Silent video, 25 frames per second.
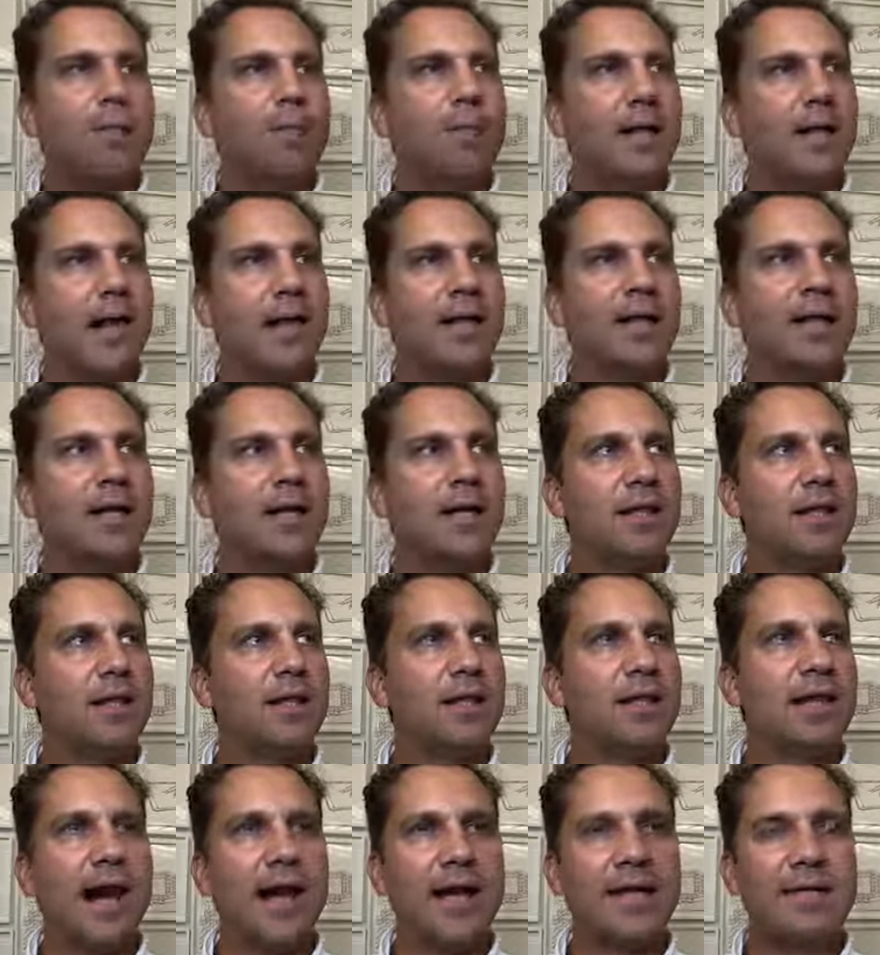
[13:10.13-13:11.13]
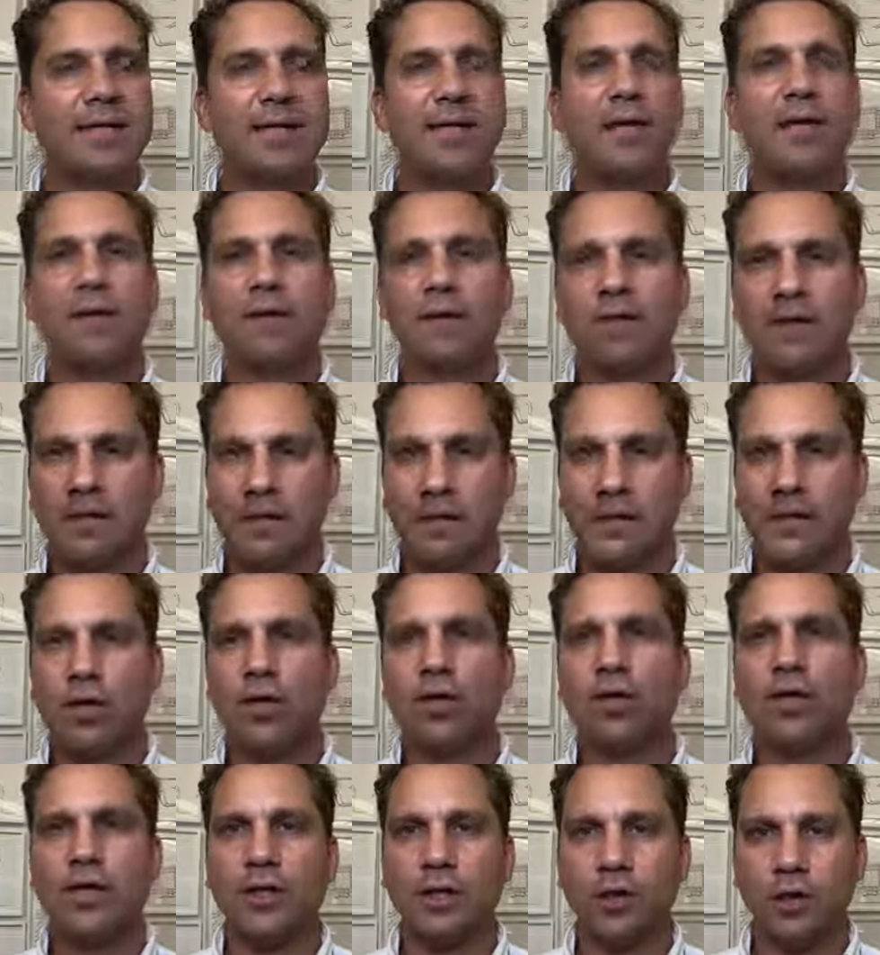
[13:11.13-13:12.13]
But I think the idea of a
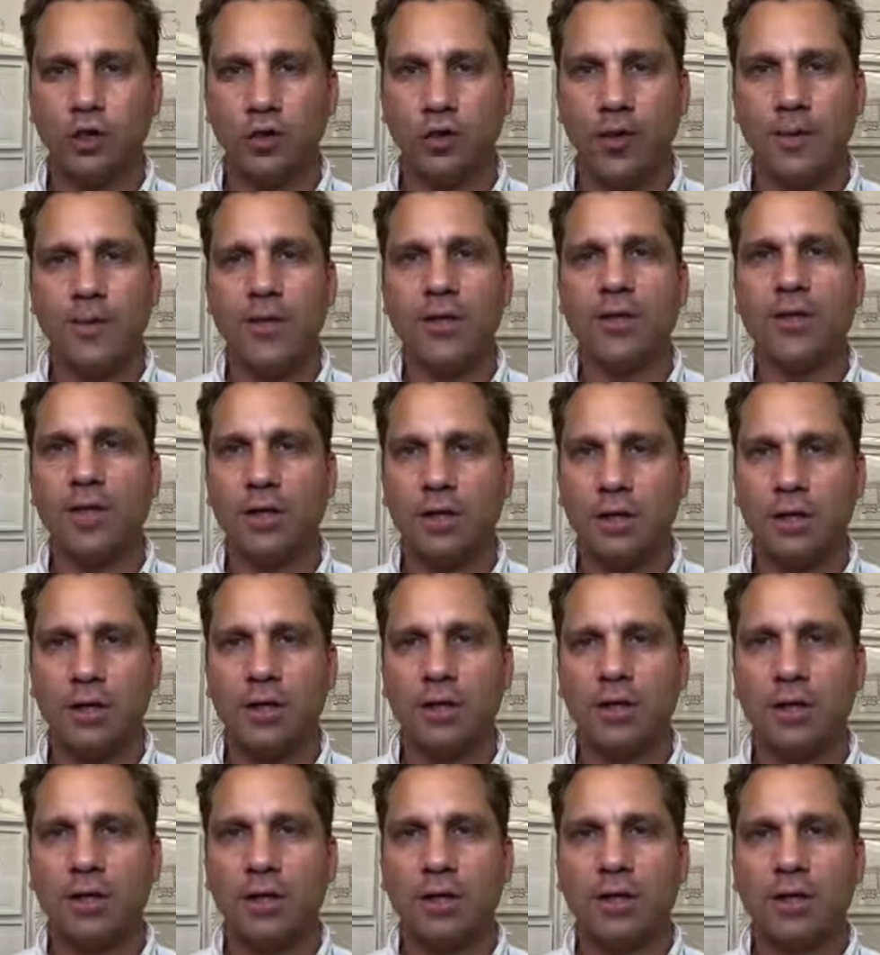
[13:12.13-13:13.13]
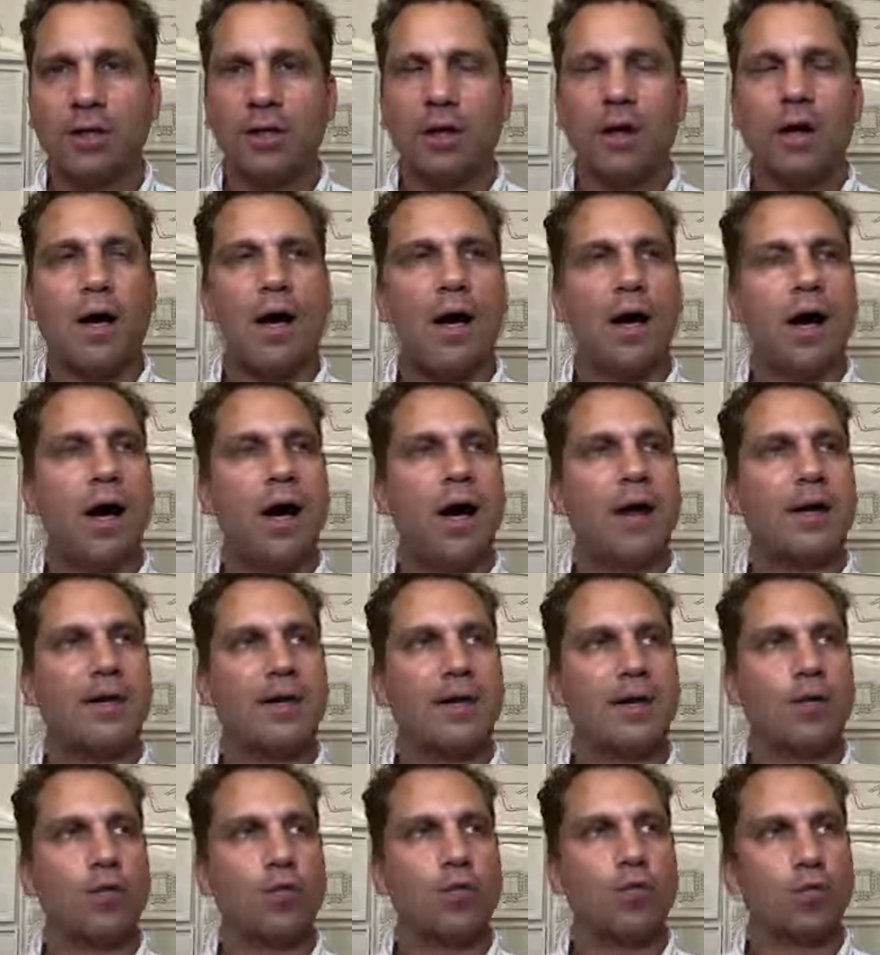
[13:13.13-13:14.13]
single contributor
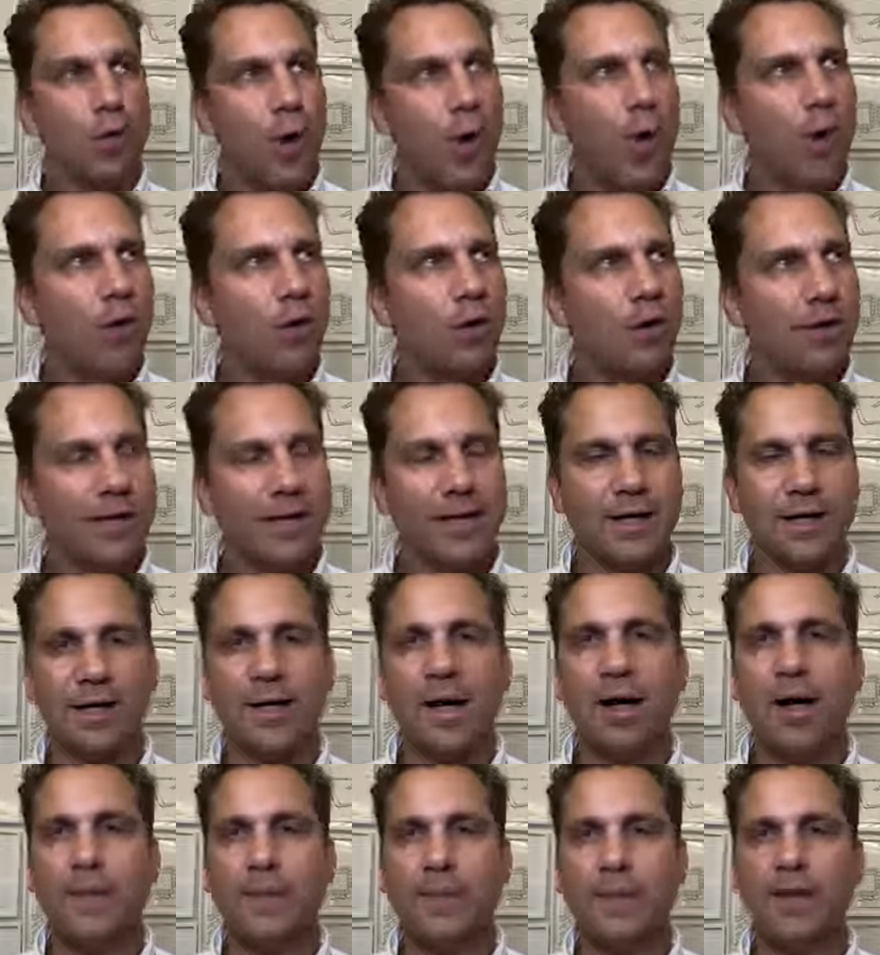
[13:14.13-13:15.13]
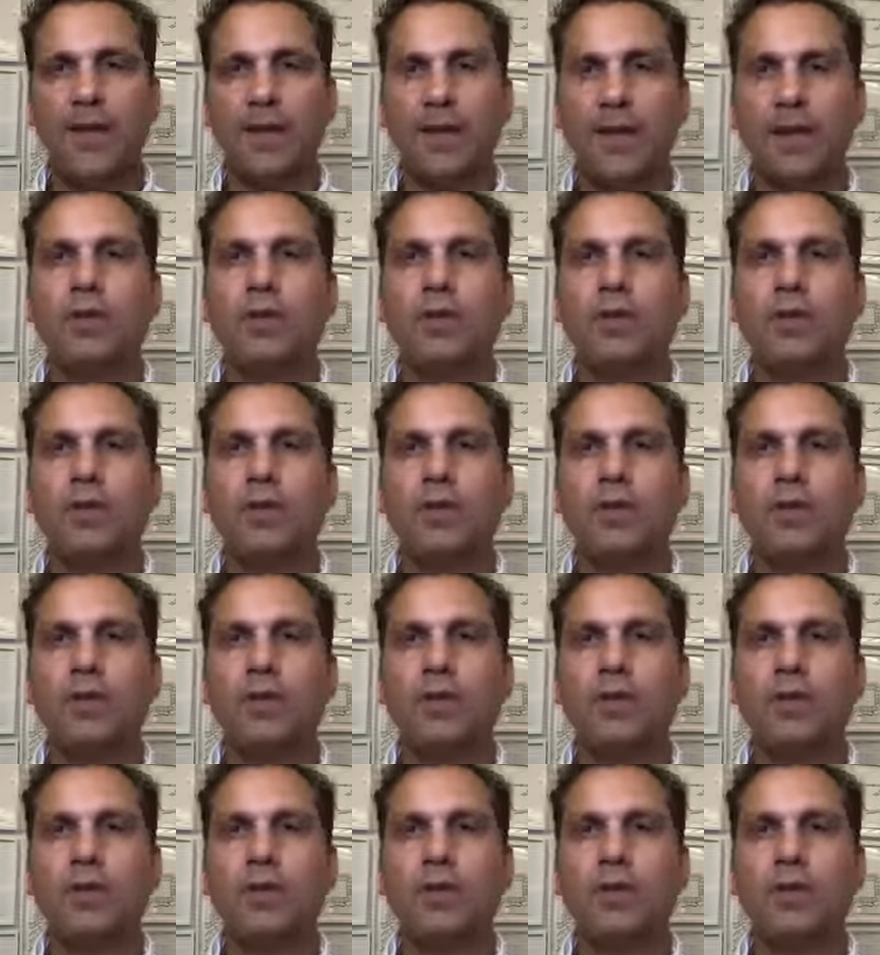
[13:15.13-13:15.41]
role in a company